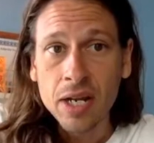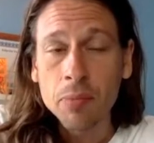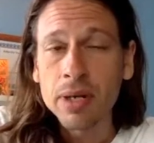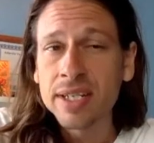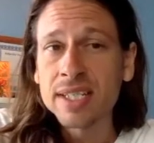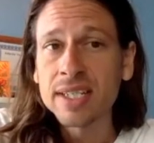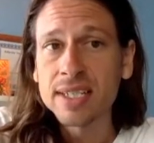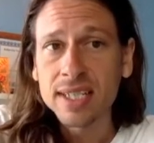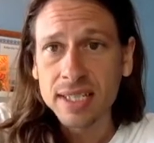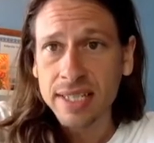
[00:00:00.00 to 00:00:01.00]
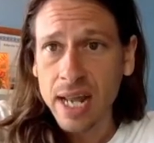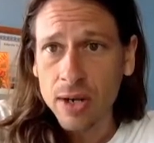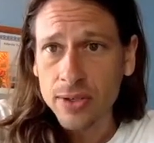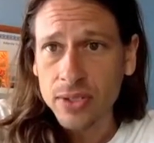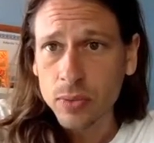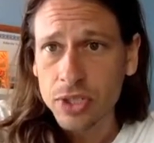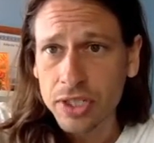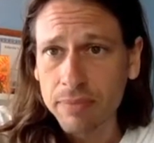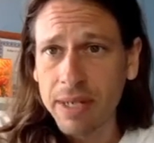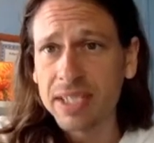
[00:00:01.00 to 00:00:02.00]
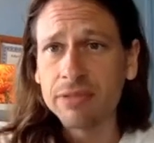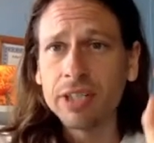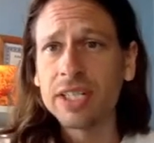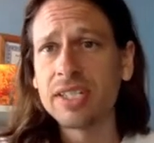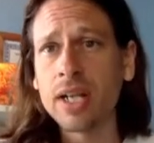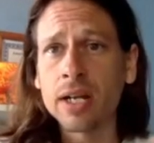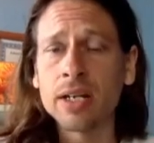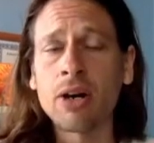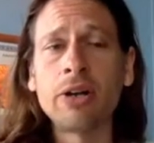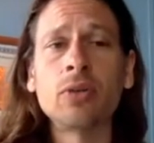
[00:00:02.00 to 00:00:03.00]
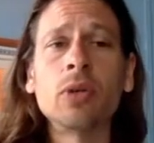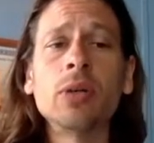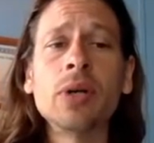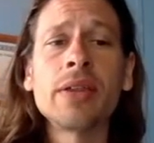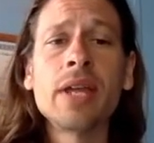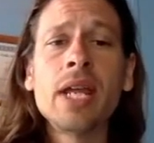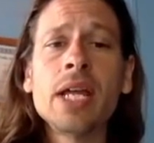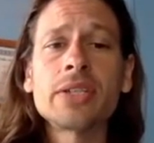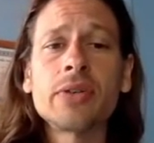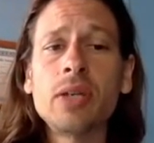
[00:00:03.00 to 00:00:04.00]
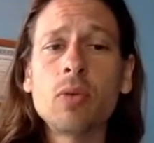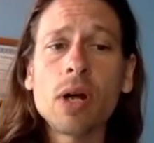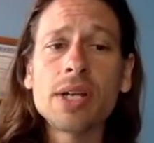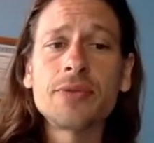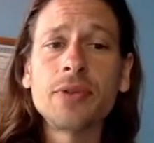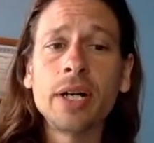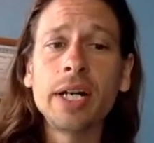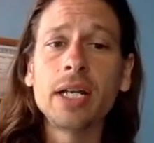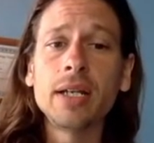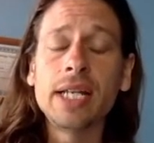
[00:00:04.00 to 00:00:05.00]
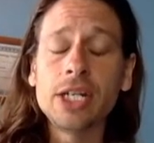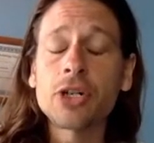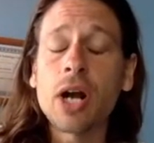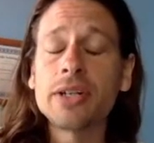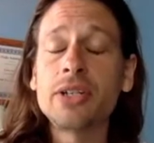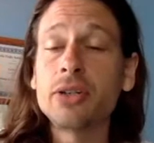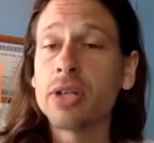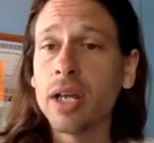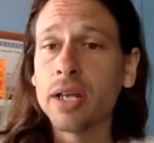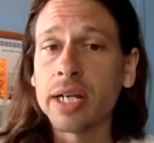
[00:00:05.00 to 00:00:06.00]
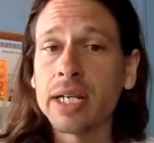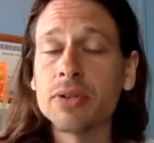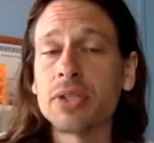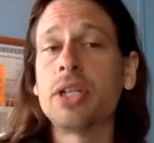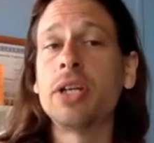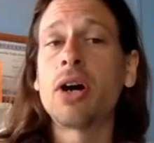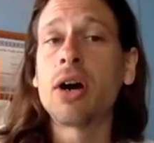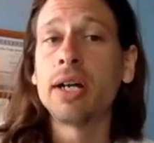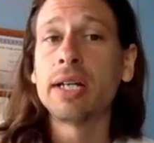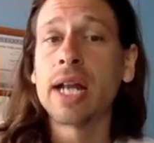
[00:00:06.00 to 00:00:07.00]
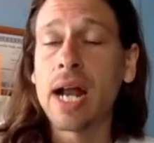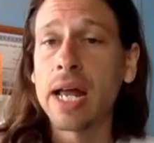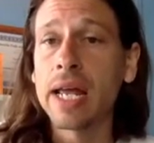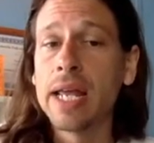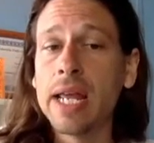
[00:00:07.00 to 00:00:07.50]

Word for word: but it is in the sixth house, which it makes it very stuck and hard to work with. So he was very, he tried to do good and he was a good hearted guy.